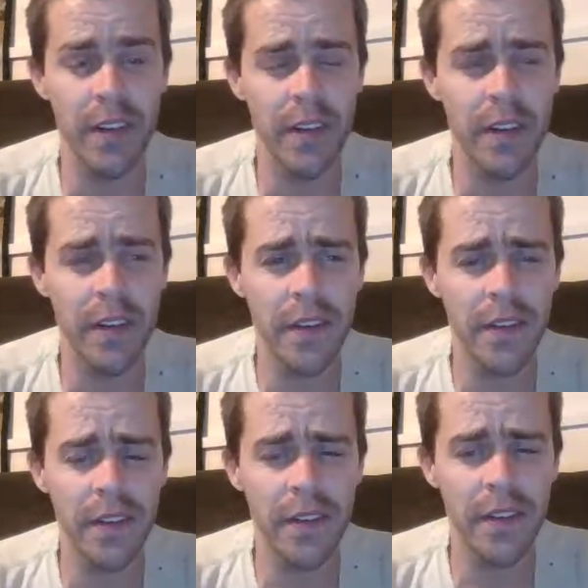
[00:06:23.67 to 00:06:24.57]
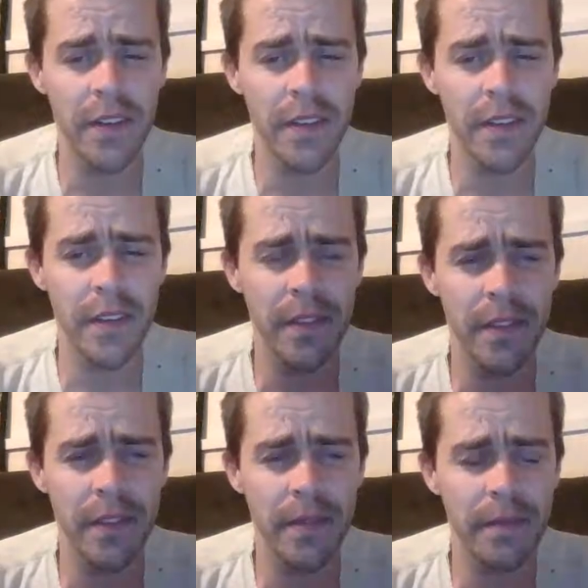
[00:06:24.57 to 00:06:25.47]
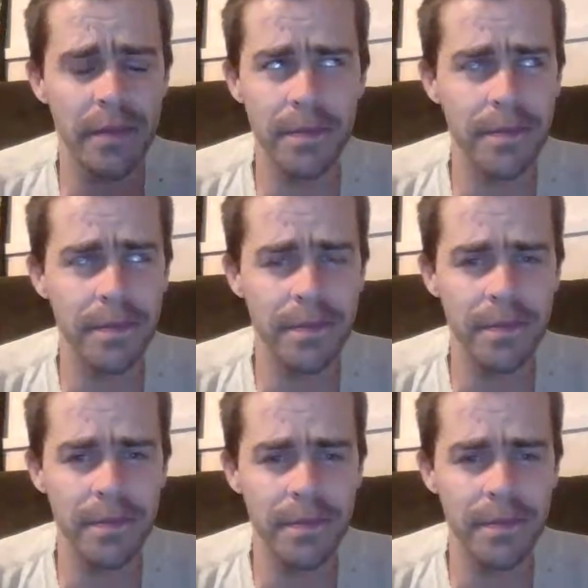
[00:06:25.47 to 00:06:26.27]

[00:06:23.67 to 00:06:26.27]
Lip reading: (silence)